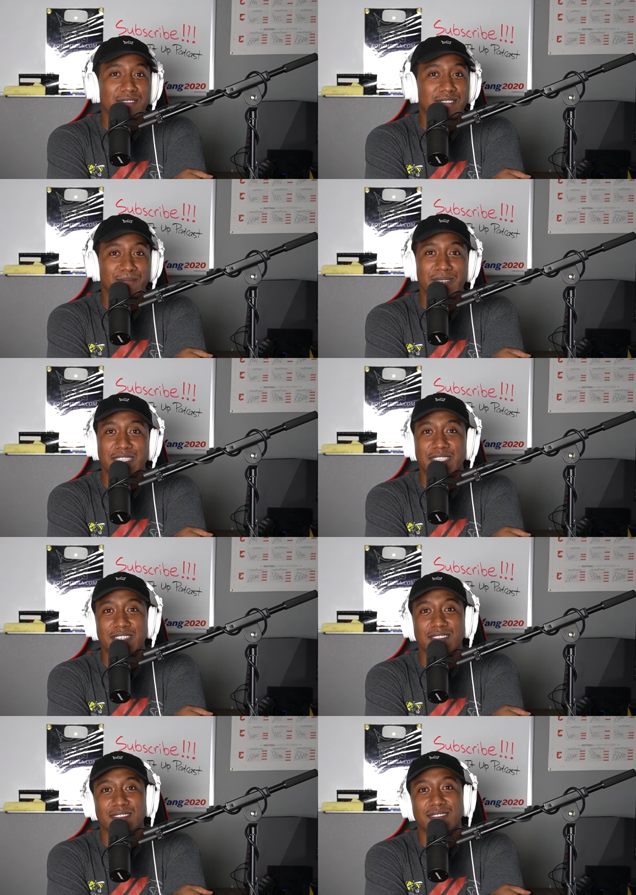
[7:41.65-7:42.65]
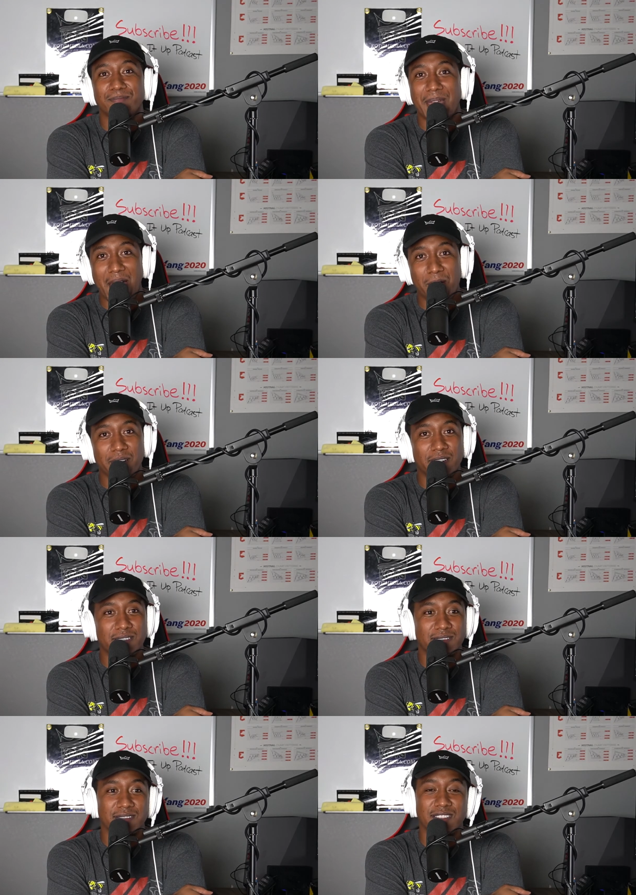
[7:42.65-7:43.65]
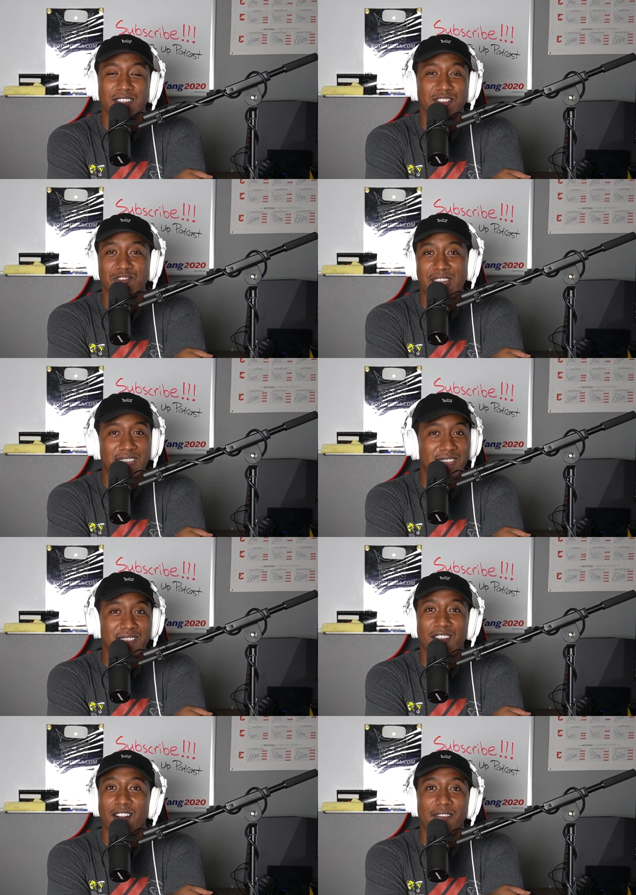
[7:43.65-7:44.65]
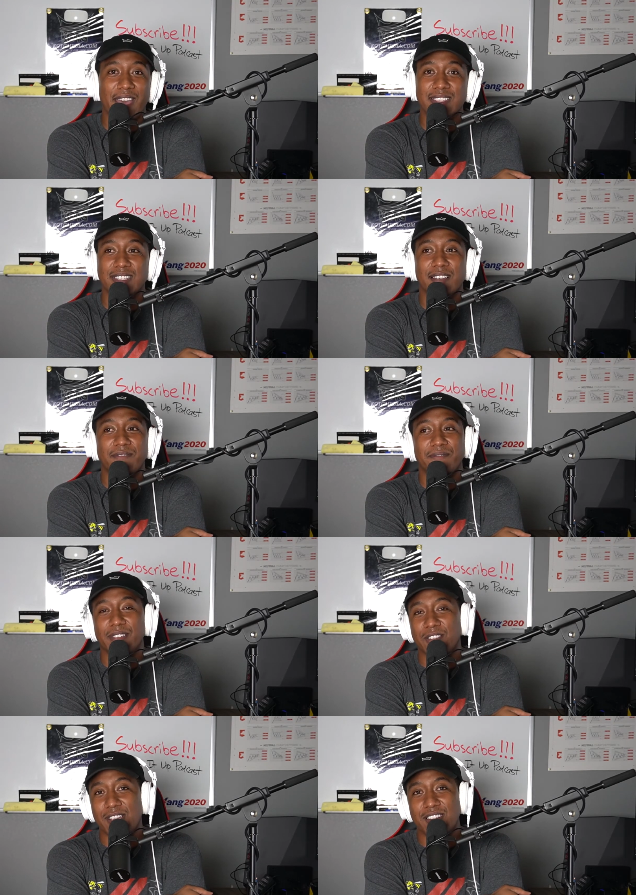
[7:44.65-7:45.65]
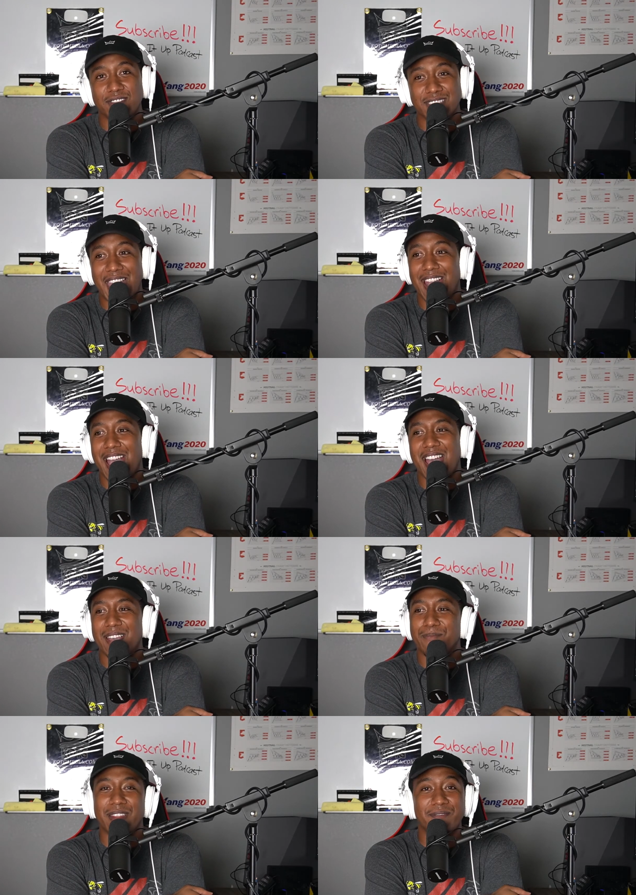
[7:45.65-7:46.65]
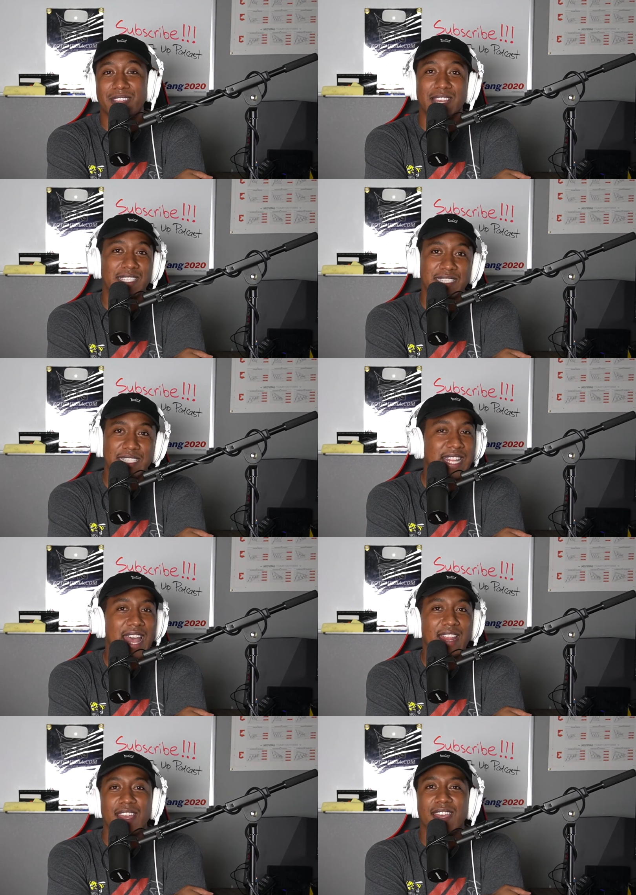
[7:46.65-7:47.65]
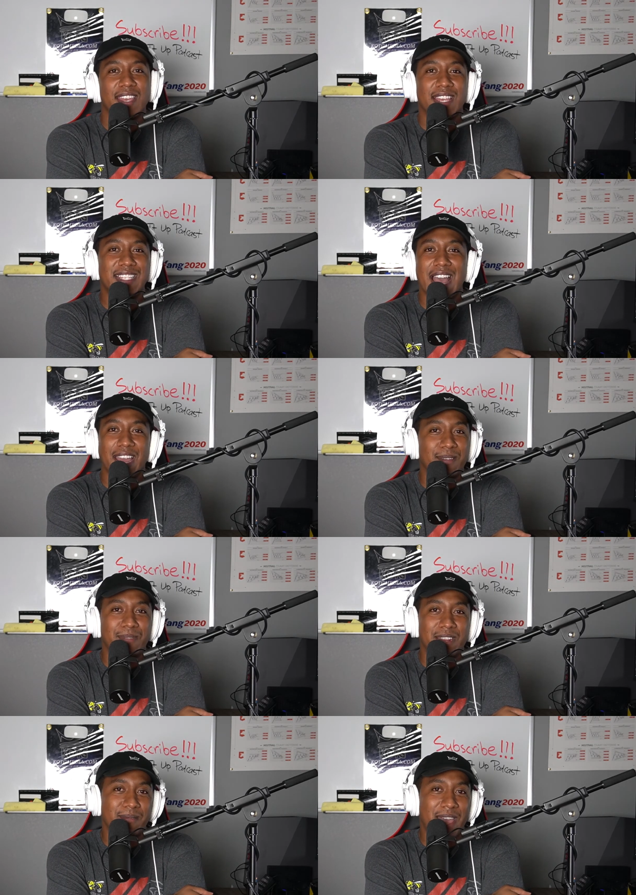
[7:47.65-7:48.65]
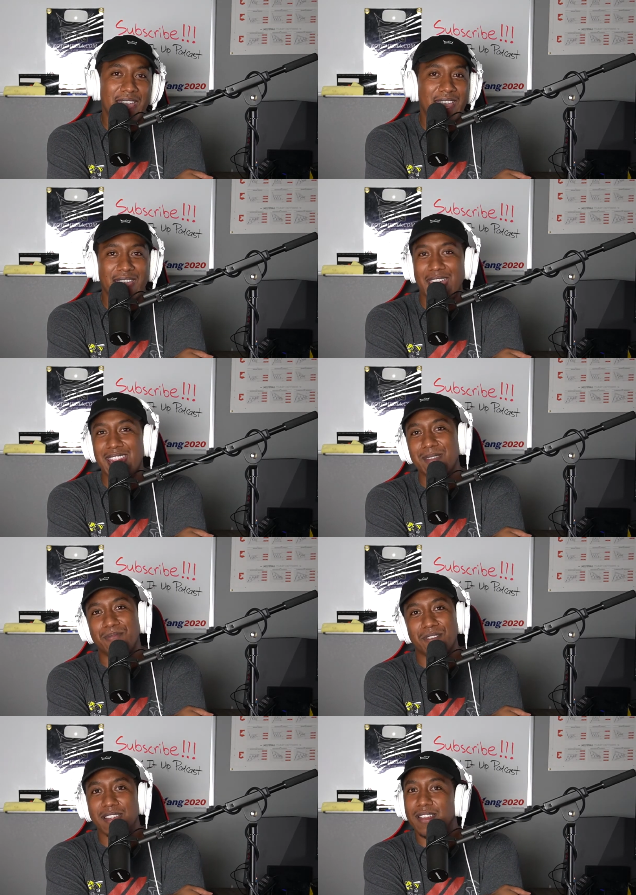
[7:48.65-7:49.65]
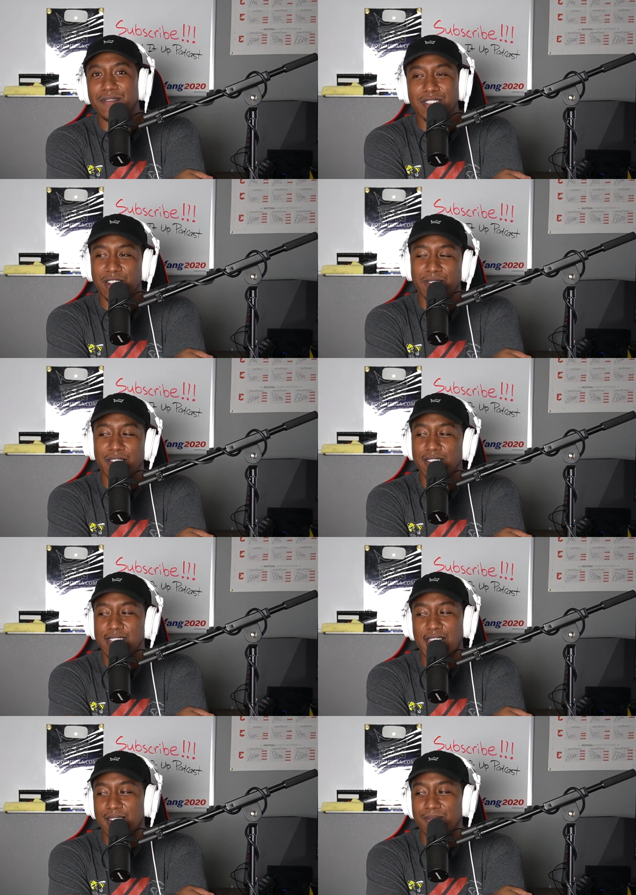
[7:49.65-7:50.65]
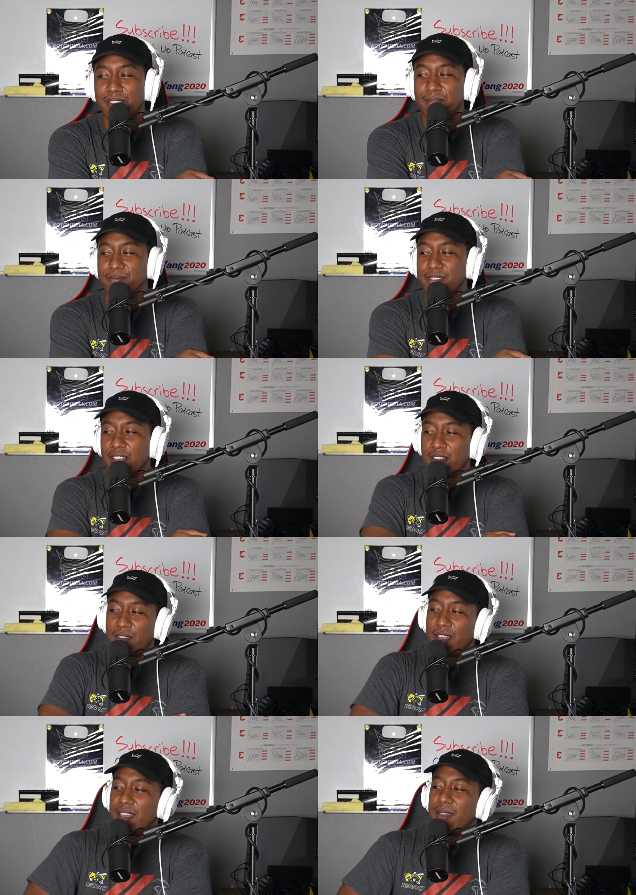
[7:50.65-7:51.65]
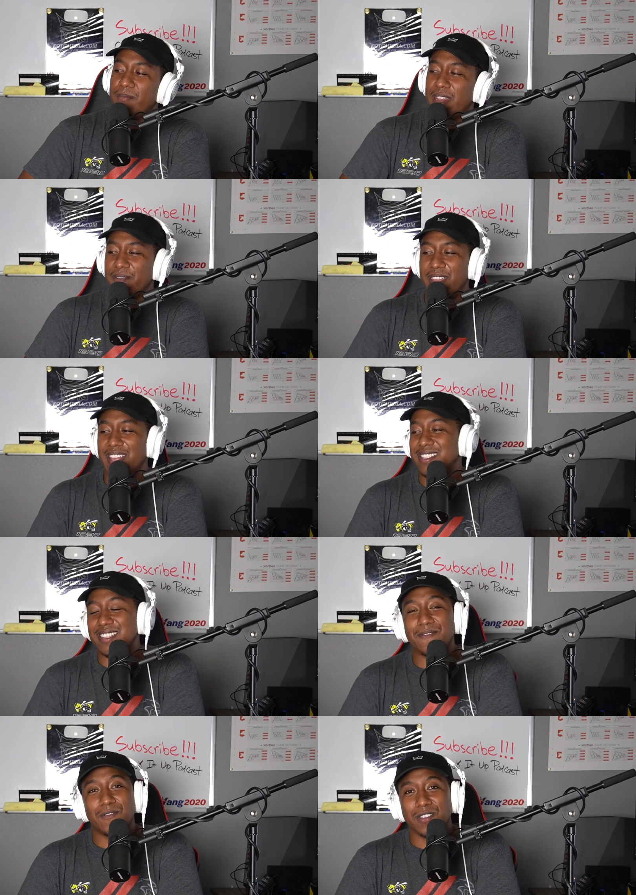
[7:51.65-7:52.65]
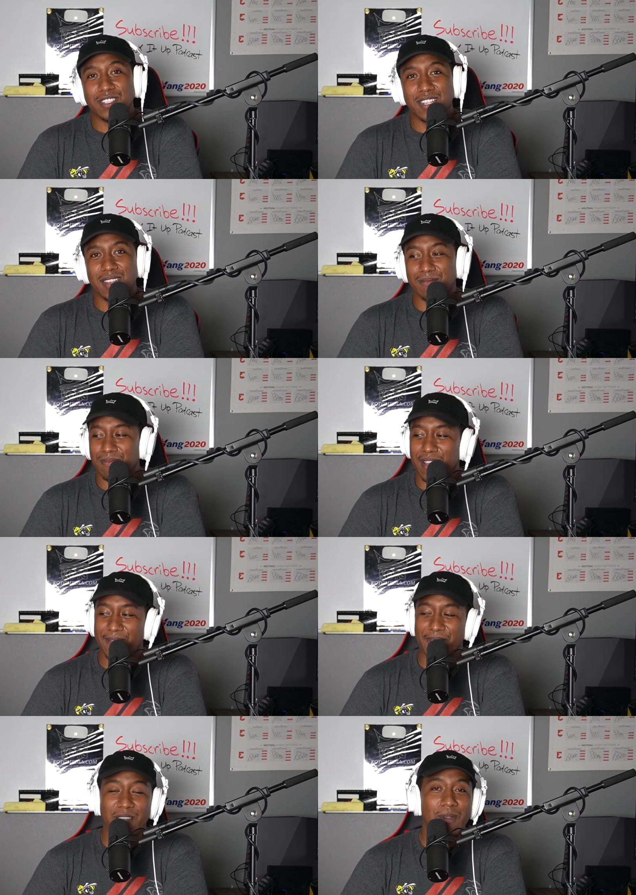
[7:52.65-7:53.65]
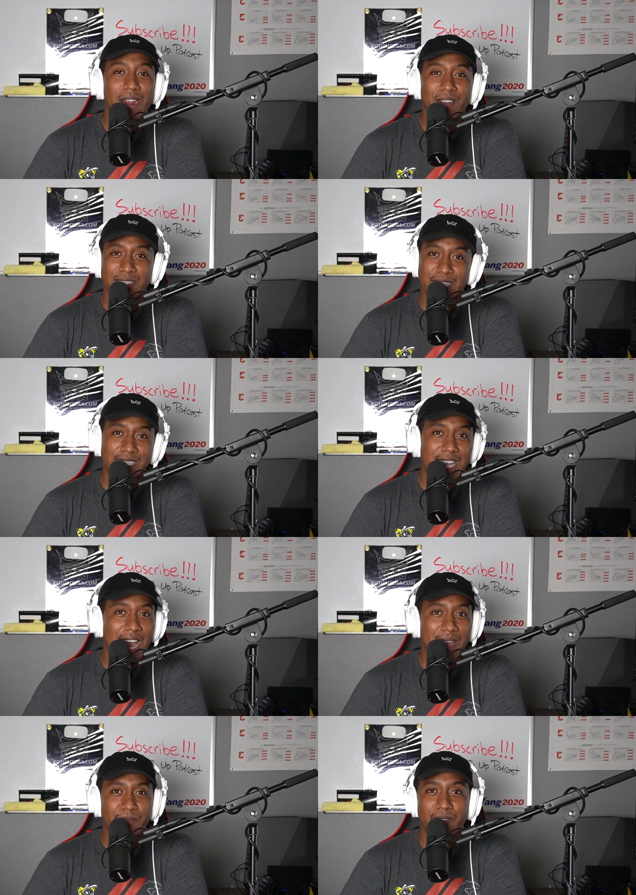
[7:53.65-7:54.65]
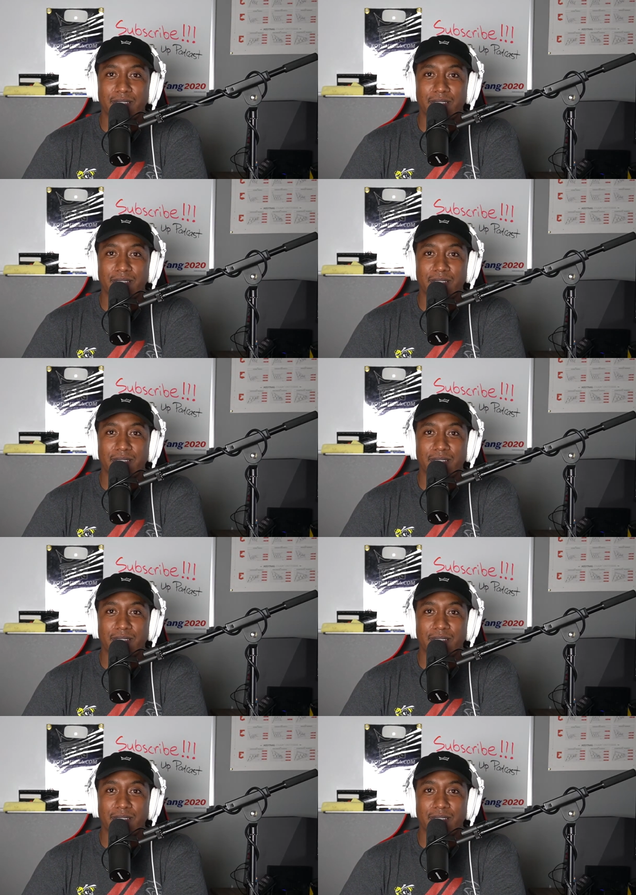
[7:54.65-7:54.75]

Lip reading: Submission, power, striking, all that stuff. Figueiredo is that guy. Benavidez is just not. He's not going to beat him at any point of his career. He's not going to beat him. So Benavidez is unfortunate, but Figueiredo is his time.